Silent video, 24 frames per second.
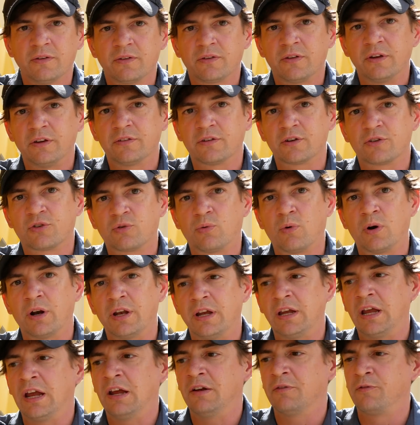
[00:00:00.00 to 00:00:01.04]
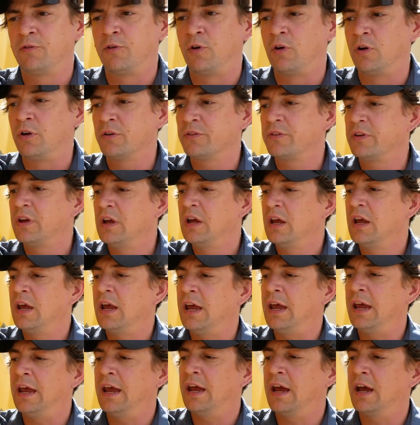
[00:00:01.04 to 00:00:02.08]
These are 28 volts,
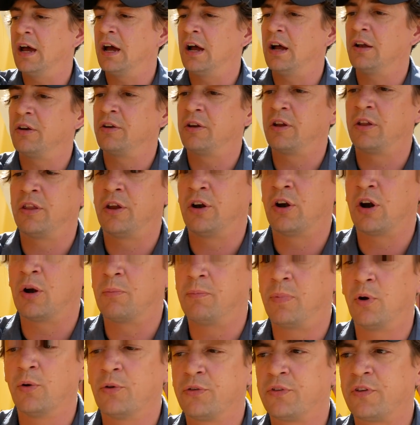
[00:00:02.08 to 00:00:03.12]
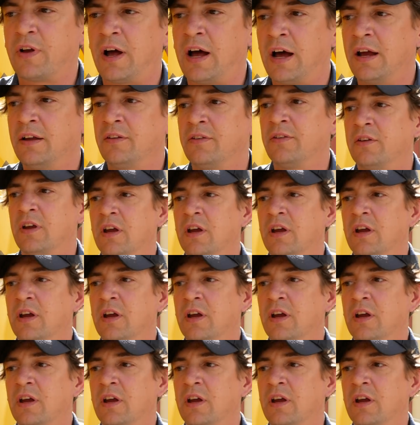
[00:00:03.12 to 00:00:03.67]
and they're on both sides.